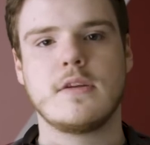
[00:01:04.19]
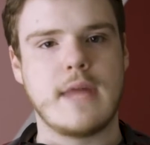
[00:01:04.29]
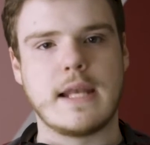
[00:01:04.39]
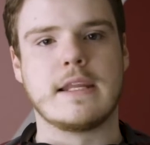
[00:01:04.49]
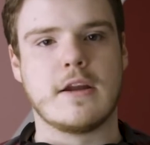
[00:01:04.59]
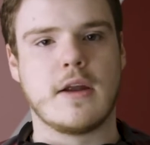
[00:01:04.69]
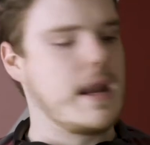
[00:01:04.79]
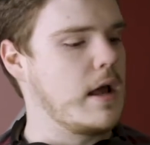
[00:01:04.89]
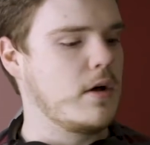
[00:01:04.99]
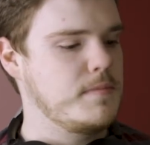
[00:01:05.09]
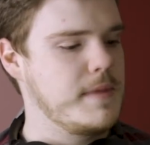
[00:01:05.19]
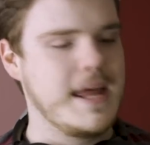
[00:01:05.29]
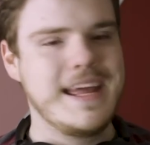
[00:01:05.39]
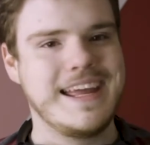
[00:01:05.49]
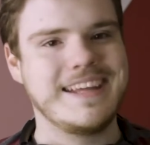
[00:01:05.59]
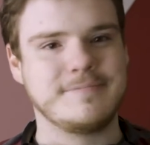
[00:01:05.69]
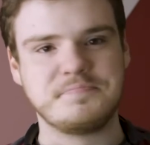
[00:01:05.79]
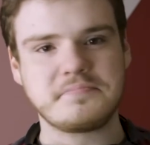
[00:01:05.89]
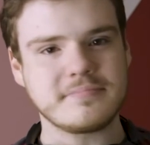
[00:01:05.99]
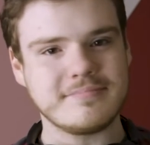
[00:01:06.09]
do that in here, and I'll admit,
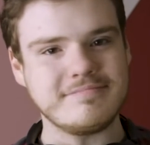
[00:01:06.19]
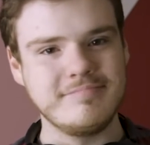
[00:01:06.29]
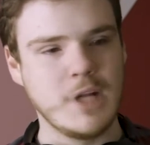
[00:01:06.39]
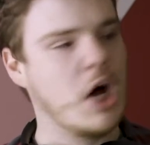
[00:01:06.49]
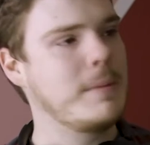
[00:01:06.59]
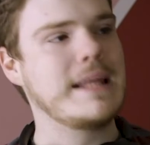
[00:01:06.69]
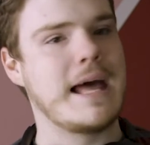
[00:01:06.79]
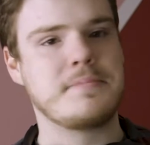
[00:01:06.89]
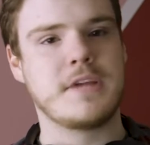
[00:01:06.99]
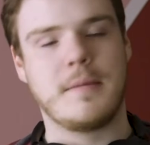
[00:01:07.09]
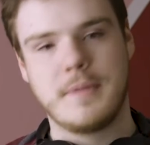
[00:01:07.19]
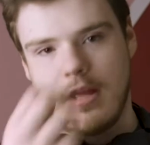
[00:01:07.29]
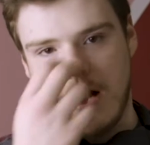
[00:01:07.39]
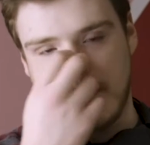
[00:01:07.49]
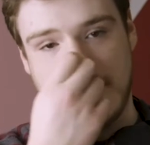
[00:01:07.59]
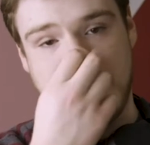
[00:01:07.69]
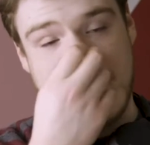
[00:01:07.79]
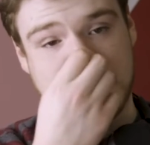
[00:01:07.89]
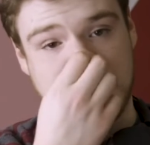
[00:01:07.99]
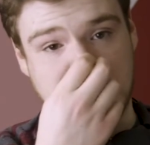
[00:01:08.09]
on my laptop, on my
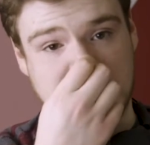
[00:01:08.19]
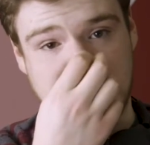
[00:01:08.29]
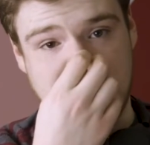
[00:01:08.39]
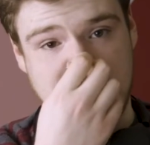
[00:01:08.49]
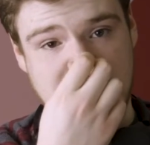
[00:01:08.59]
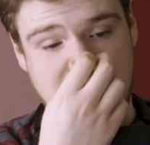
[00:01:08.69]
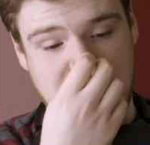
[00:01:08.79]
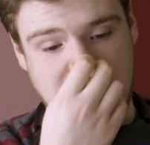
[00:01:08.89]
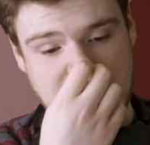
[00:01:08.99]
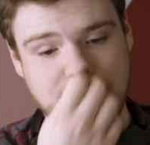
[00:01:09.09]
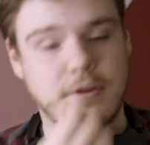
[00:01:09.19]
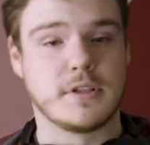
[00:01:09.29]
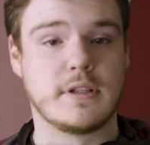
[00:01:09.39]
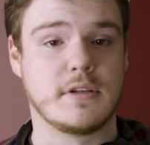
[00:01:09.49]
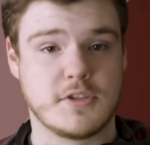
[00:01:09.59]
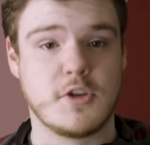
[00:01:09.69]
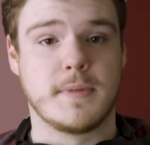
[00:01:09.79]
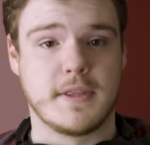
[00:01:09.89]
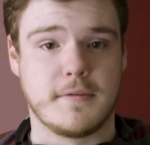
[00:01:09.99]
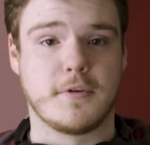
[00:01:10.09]
MacBook, I felt a little
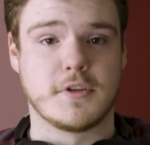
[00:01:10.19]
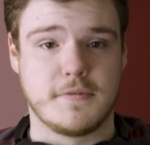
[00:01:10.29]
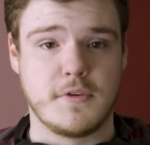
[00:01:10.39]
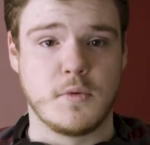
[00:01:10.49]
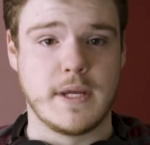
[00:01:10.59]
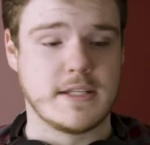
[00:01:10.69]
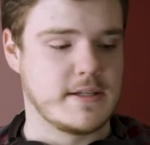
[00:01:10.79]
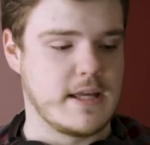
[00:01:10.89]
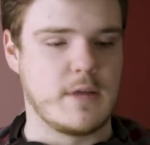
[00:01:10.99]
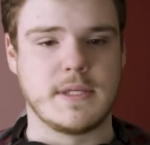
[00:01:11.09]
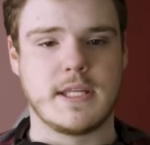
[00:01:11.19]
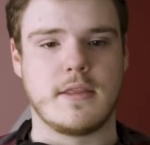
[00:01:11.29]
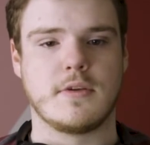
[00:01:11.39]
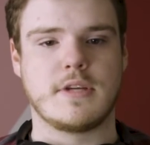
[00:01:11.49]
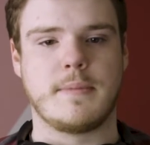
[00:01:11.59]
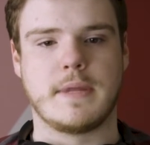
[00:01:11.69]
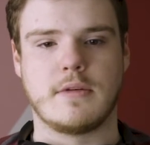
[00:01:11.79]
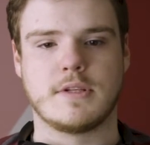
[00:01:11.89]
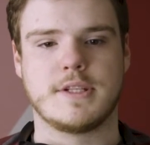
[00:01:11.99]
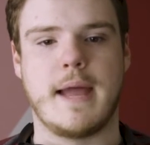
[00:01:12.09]
stupid the first few weeks because I'd be sitting there typing and
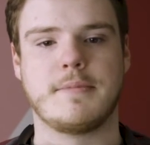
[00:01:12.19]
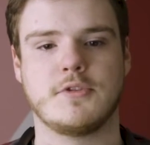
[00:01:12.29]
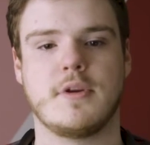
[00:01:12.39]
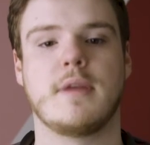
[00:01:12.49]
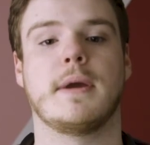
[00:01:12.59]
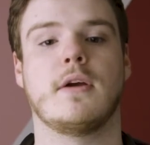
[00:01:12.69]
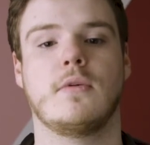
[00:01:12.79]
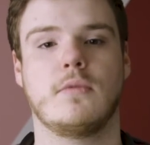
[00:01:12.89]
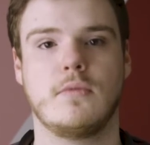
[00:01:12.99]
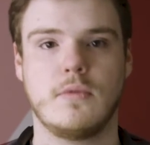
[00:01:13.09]
I'll just tap the screen. I'm like, oh,